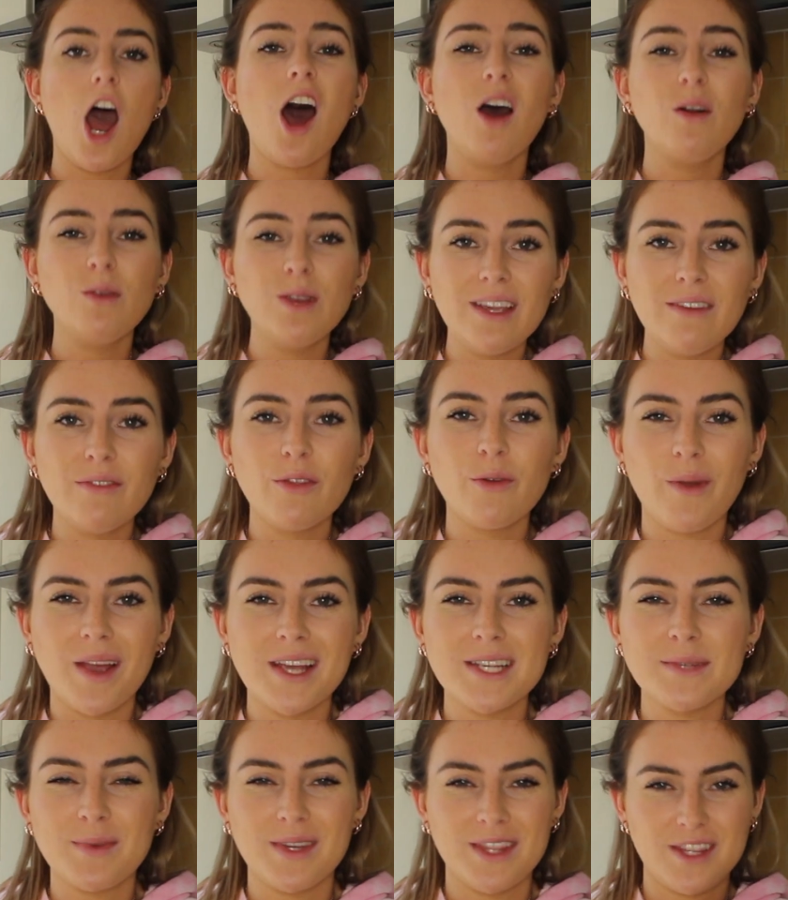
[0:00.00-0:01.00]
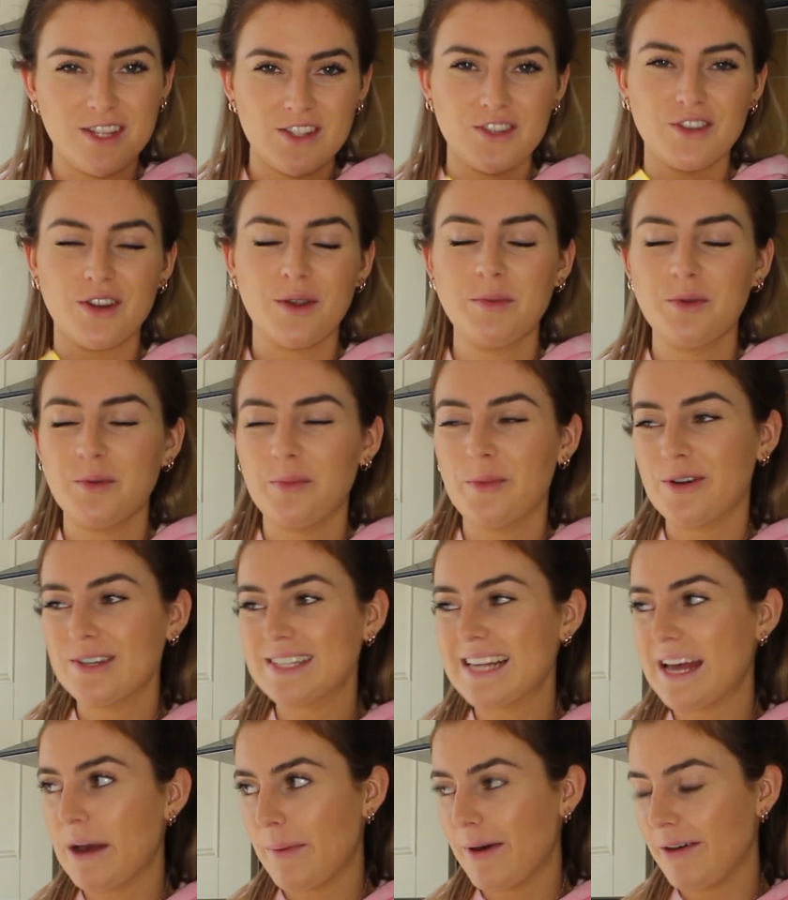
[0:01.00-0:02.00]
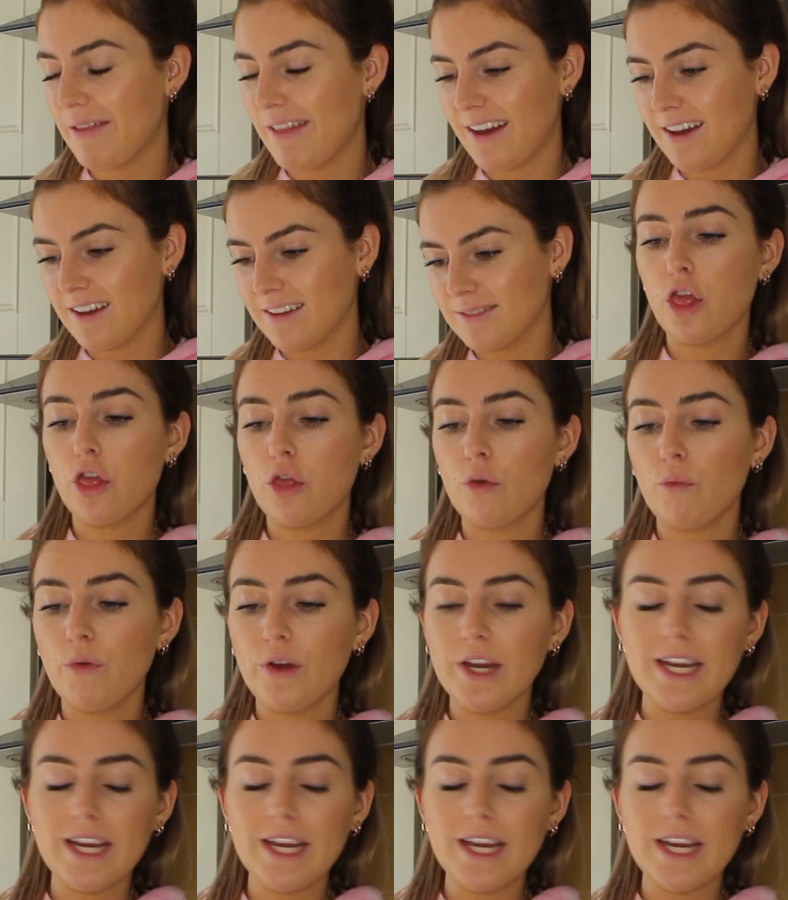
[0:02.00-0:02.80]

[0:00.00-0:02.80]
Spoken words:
I'll leave the recipe in the description box. How about that?